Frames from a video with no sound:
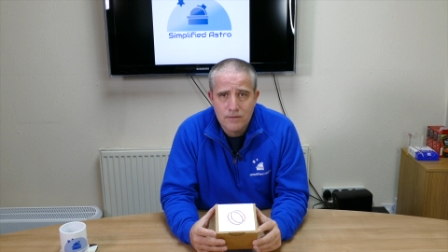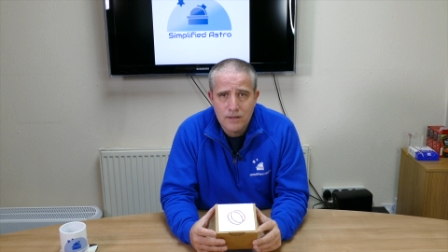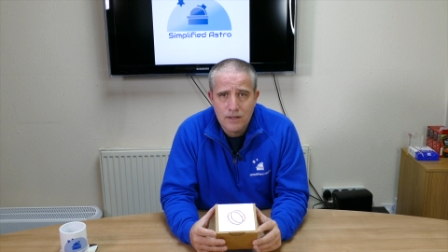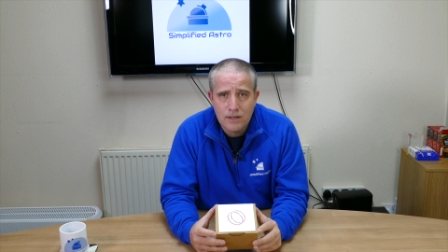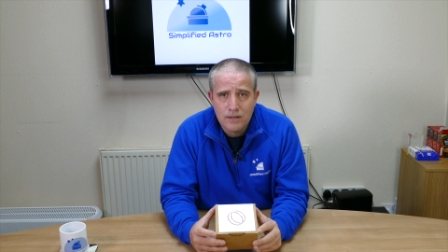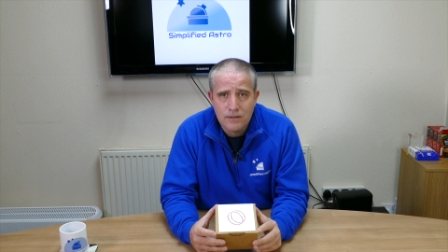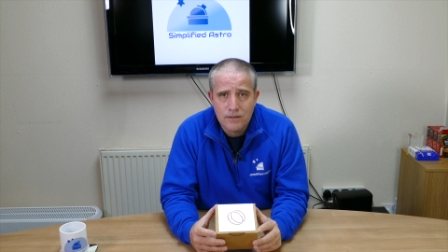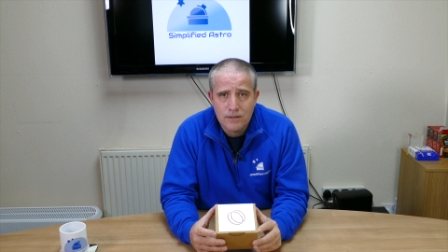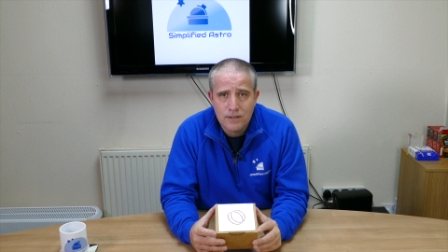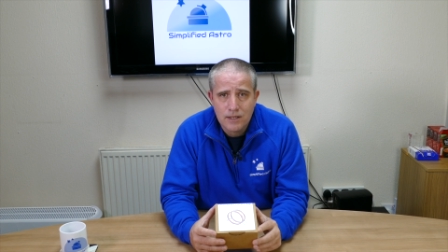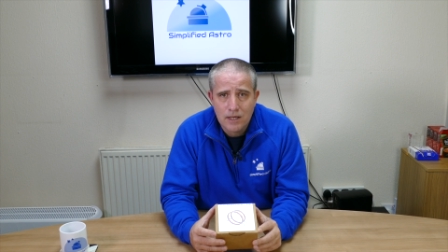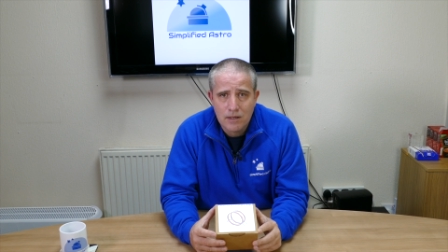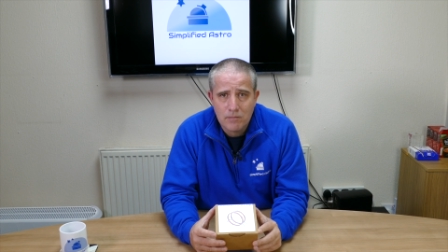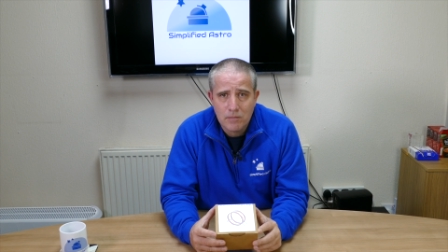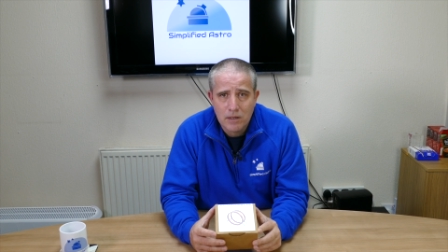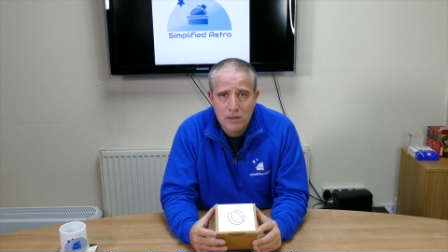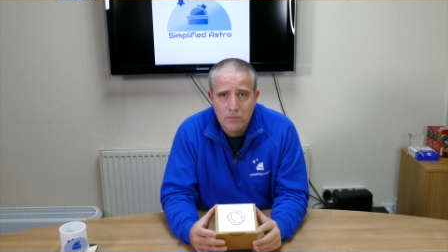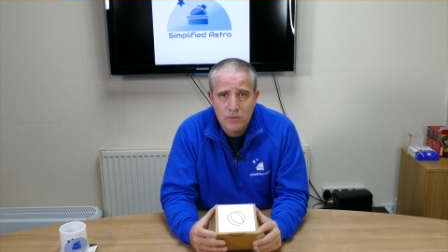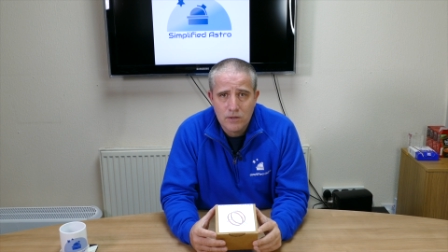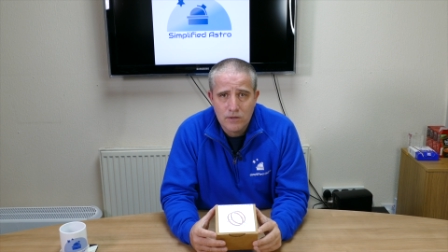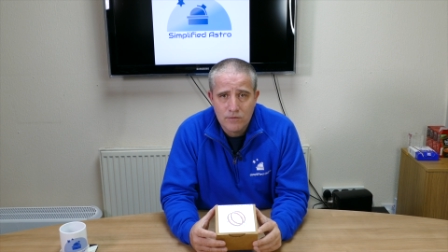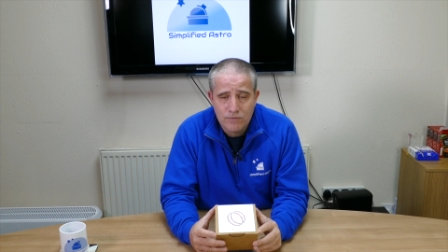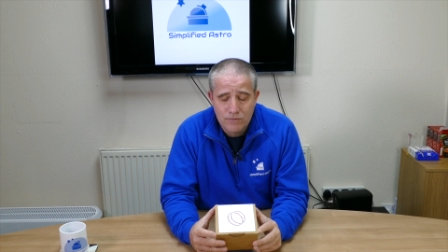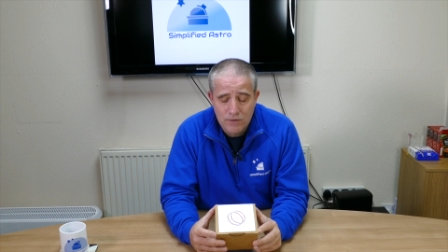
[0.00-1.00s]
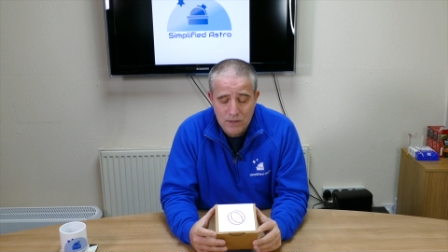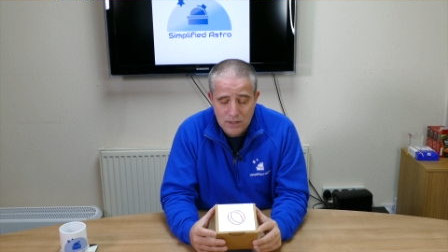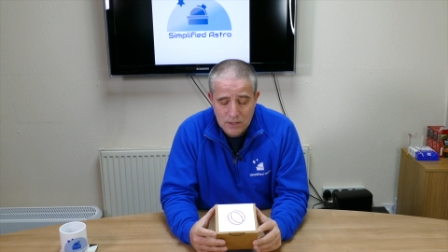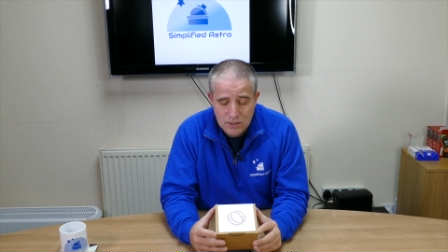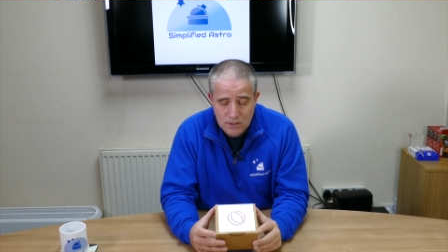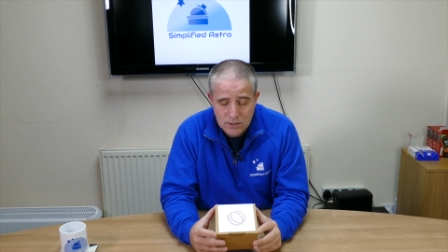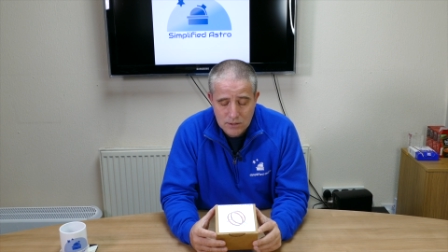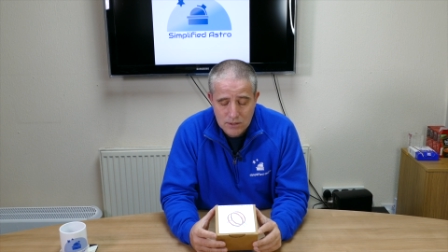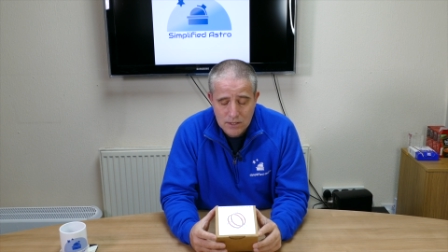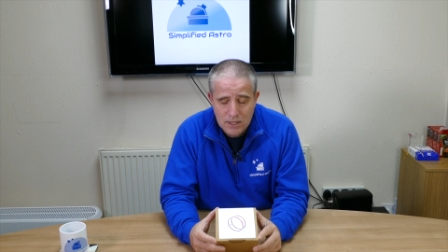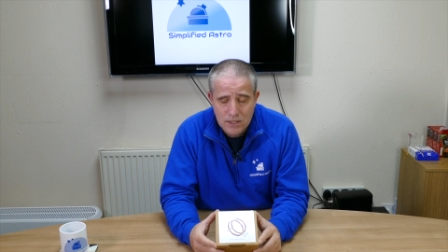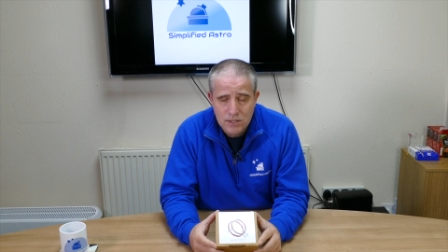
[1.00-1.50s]
and come up with a
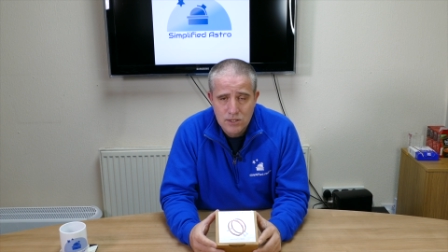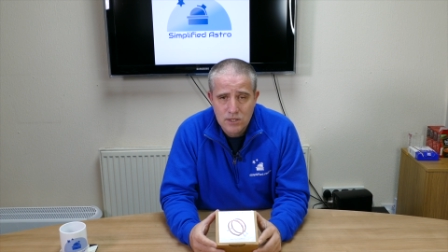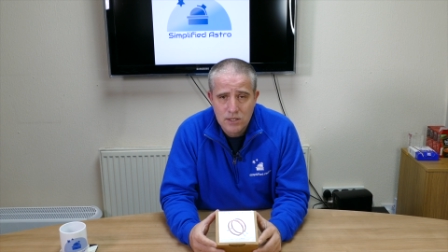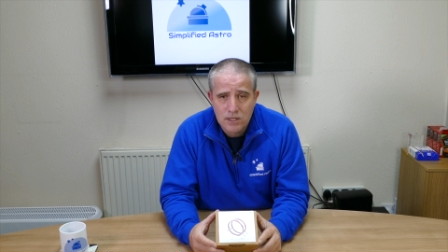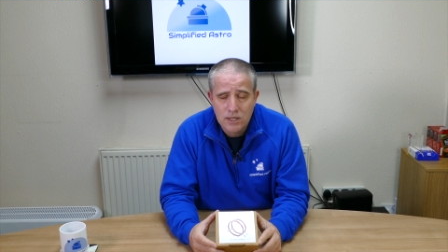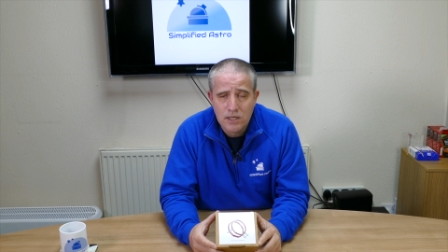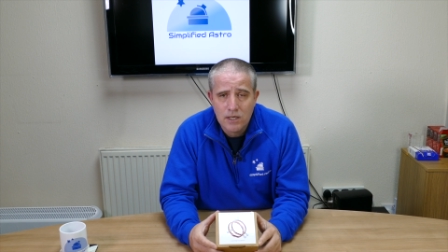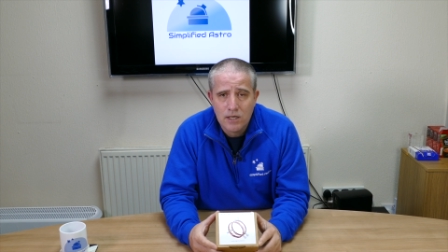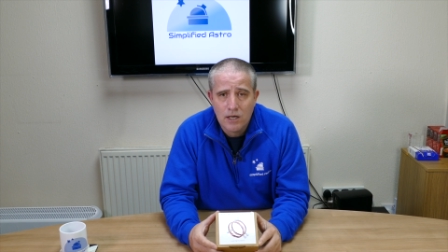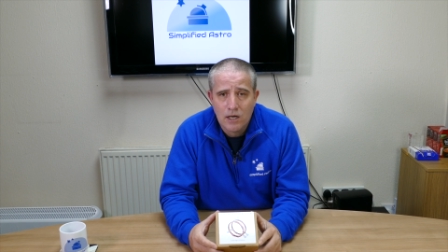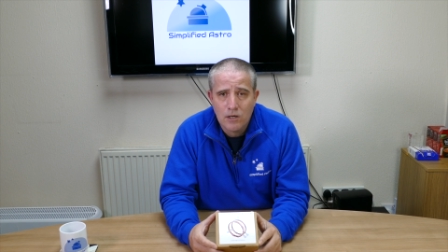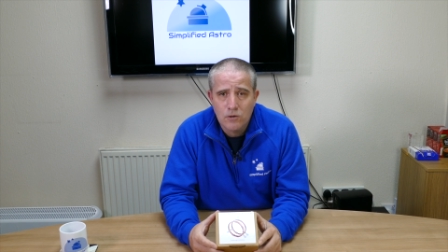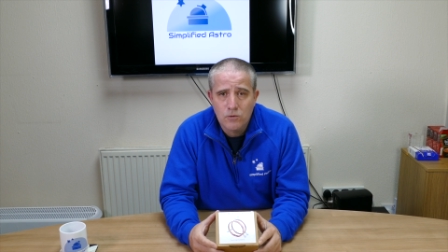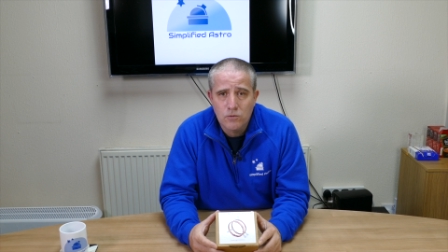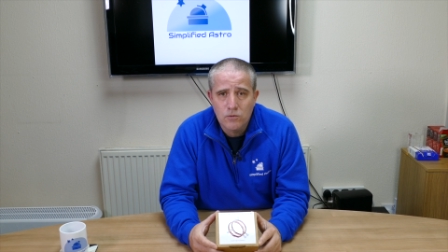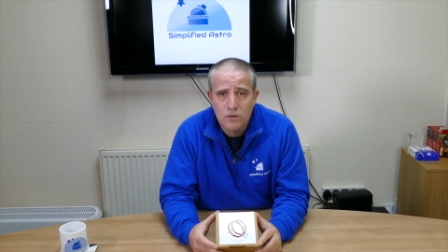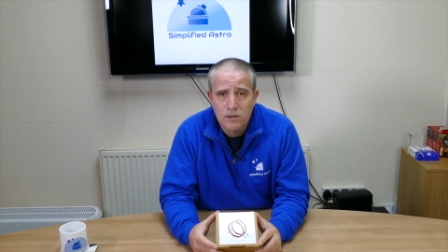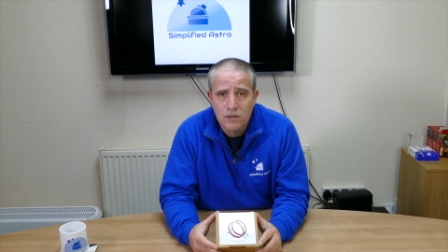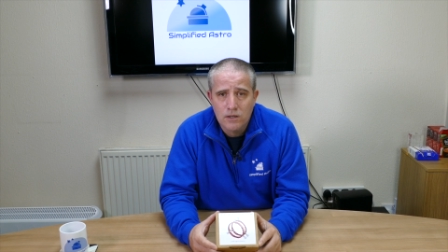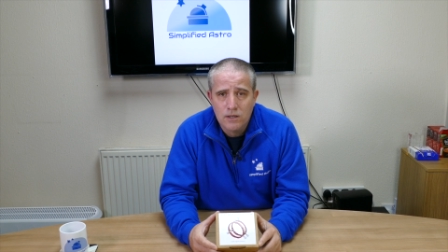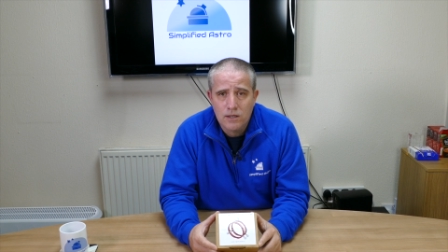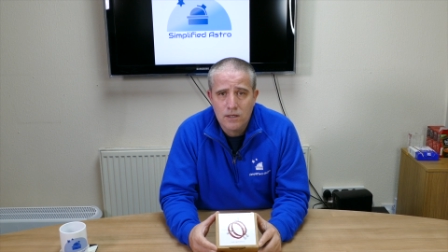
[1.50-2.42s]
fix, and their C E O,